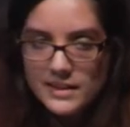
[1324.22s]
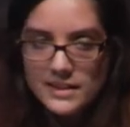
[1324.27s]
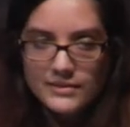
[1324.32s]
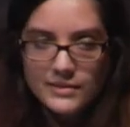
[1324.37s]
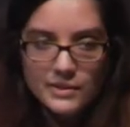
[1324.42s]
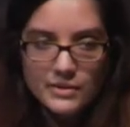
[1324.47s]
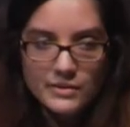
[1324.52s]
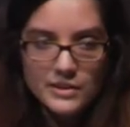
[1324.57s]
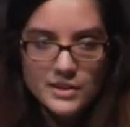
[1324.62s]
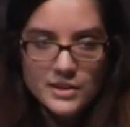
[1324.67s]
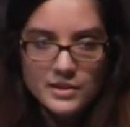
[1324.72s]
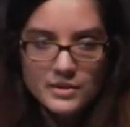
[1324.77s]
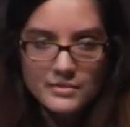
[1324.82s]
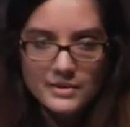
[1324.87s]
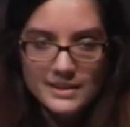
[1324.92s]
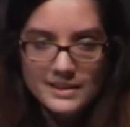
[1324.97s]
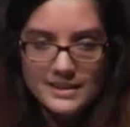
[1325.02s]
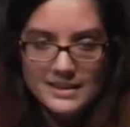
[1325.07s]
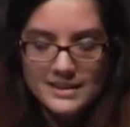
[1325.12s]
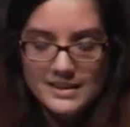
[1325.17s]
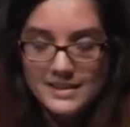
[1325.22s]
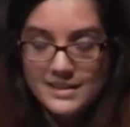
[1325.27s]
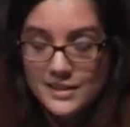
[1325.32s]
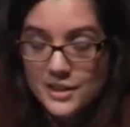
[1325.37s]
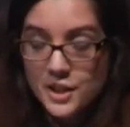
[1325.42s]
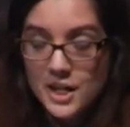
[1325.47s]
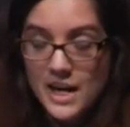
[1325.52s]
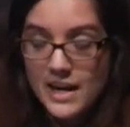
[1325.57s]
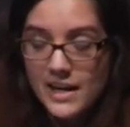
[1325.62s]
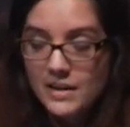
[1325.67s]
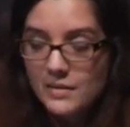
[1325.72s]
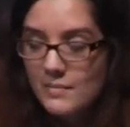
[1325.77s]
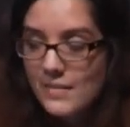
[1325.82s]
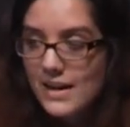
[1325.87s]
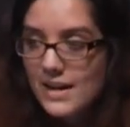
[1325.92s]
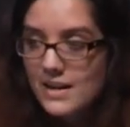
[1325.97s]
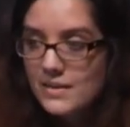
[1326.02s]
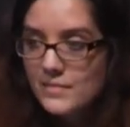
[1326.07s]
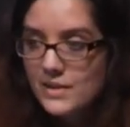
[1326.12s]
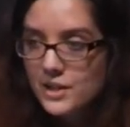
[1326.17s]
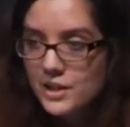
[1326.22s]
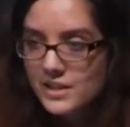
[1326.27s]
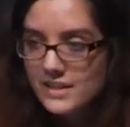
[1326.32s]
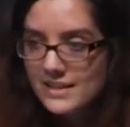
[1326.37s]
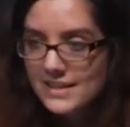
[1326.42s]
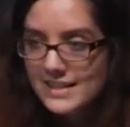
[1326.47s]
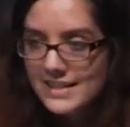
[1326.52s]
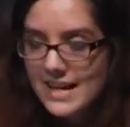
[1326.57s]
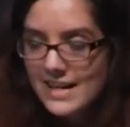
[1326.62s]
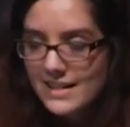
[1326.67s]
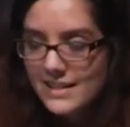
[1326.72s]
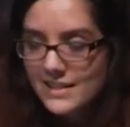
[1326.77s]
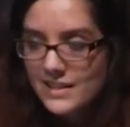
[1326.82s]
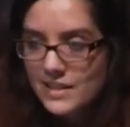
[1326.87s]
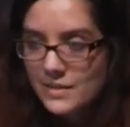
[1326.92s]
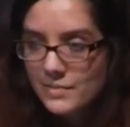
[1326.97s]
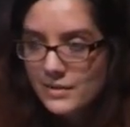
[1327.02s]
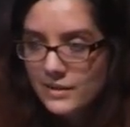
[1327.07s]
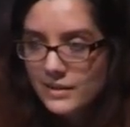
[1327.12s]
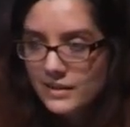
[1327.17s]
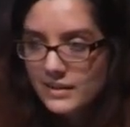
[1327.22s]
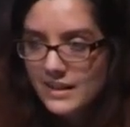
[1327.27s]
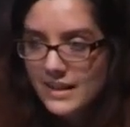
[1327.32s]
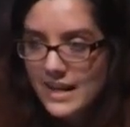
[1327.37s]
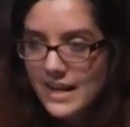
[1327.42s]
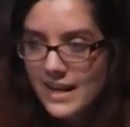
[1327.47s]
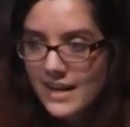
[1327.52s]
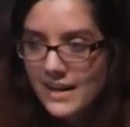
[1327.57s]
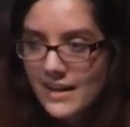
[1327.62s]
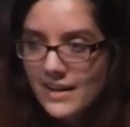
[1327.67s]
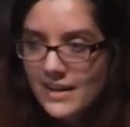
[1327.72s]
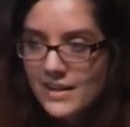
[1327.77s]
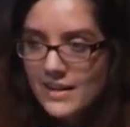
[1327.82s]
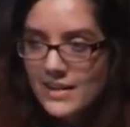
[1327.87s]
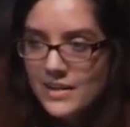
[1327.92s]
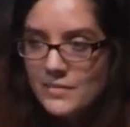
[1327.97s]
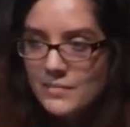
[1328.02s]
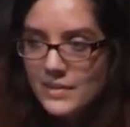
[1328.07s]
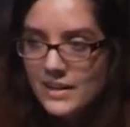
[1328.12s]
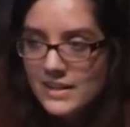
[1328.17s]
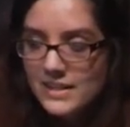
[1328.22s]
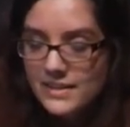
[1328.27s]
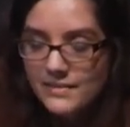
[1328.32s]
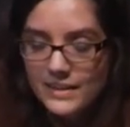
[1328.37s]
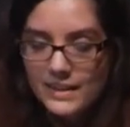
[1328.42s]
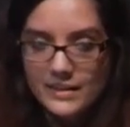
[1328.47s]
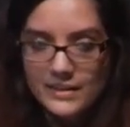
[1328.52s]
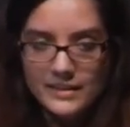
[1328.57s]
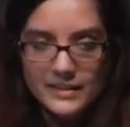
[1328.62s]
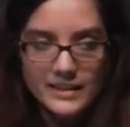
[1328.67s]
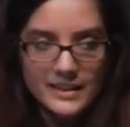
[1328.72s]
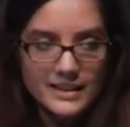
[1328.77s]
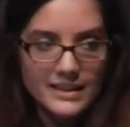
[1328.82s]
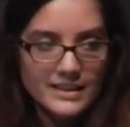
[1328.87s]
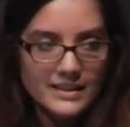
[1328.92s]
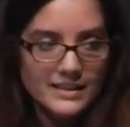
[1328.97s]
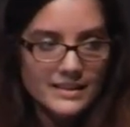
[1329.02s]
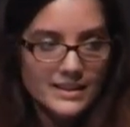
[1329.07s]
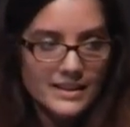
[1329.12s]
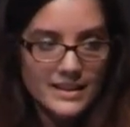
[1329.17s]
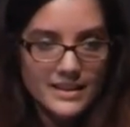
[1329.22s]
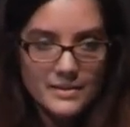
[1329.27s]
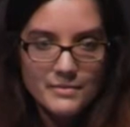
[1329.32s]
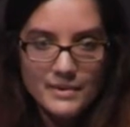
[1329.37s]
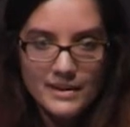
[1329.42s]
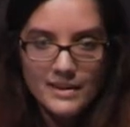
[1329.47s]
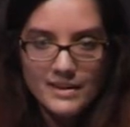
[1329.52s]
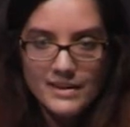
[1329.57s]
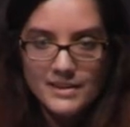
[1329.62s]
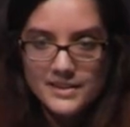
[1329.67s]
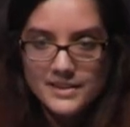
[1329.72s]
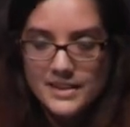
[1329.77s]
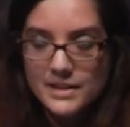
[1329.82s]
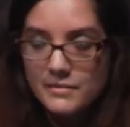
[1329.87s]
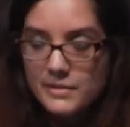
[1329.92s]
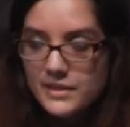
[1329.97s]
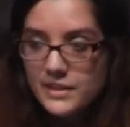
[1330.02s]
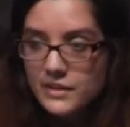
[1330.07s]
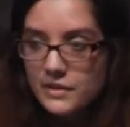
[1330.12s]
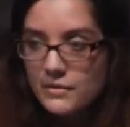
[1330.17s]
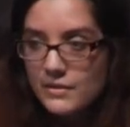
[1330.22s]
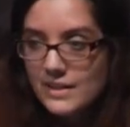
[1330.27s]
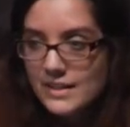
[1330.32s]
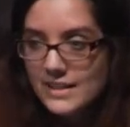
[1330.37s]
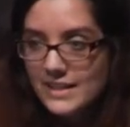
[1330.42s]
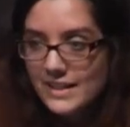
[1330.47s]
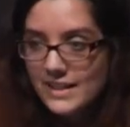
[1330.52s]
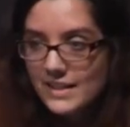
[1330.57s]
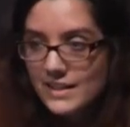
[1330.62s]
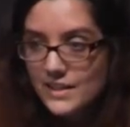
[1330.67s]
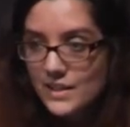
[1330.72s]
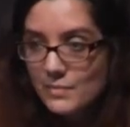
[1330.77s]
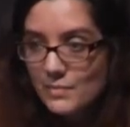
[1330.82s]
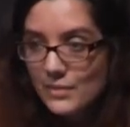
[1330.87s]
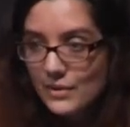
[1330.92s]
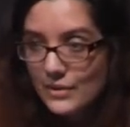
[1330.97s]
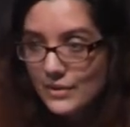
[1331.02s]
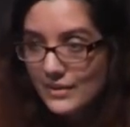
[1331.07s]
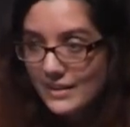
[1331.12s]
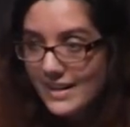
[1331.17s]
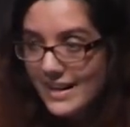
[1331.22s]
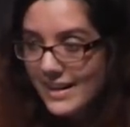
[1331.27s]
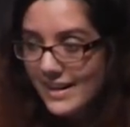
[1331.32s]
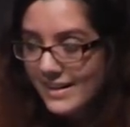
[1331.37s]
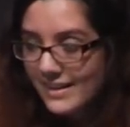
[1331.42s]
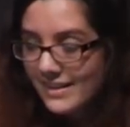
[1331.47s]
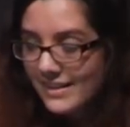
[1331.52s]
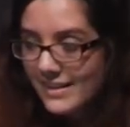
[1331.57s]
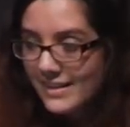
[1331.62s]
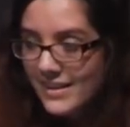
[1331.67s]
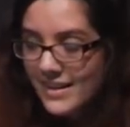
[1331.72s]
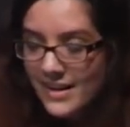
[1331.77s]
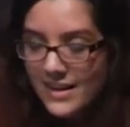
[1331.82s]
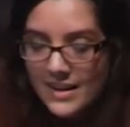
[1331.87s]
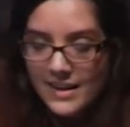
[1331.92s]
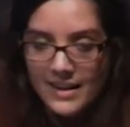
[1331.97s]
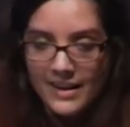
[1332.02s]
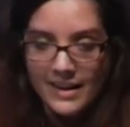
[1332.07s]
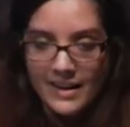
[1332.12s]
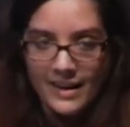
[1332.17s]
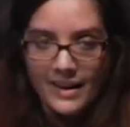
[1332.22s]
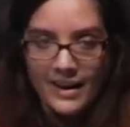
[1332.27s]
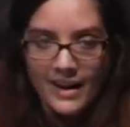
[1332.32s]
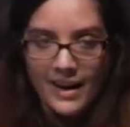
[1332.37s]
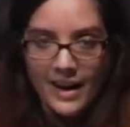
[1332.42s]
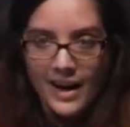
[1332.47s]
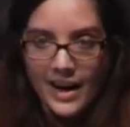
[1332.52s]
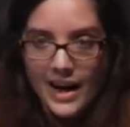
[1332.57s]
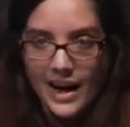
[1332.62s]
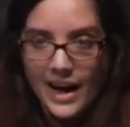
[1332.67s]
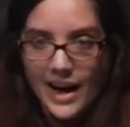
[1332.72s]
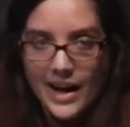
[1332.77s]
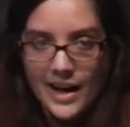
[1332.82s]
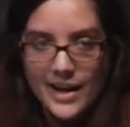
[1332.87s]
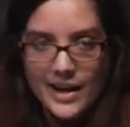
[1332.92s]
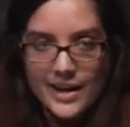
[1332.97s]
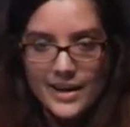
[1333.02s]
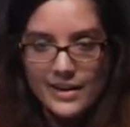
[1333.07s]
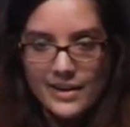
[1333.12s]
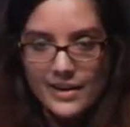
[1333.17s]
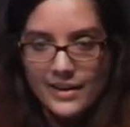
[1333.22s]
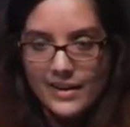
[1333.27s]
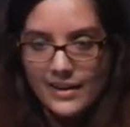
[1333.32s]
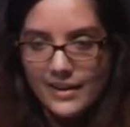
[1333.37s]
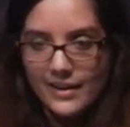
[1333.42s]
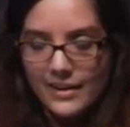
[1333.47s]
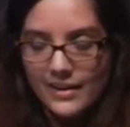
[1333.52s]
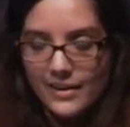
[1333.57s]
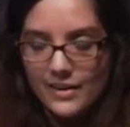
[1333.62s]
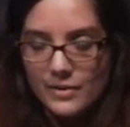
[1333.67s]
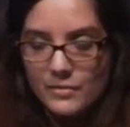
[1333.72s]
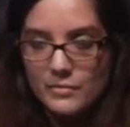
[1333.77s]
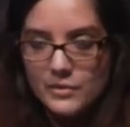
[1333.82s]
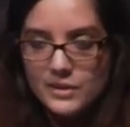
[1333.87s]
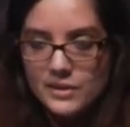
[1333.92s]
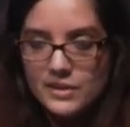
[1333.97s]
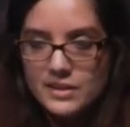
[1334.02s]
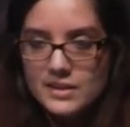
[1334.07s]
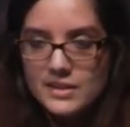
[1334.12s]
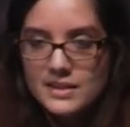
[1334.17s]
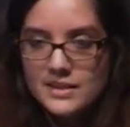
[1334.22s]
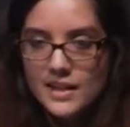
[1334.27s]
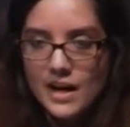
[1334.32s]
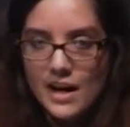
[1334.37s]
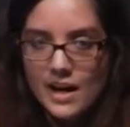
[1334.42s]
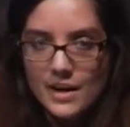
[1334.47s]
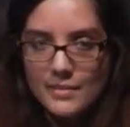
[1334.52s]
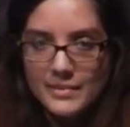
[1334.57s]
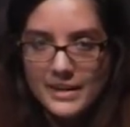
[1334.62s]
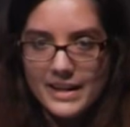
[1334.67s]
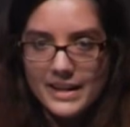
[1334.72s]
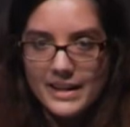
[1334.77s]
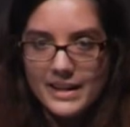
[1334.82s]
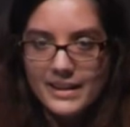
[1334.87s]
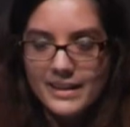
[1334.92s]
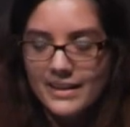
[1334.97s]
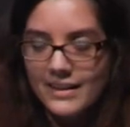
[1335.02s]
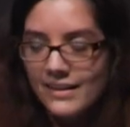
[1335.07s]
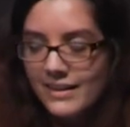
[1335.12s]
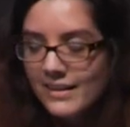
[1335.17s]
even going to check my admission status to Berkeley because if I couldn't get in anywhere else, I wasn't going to get into Berkeley. I was sobbing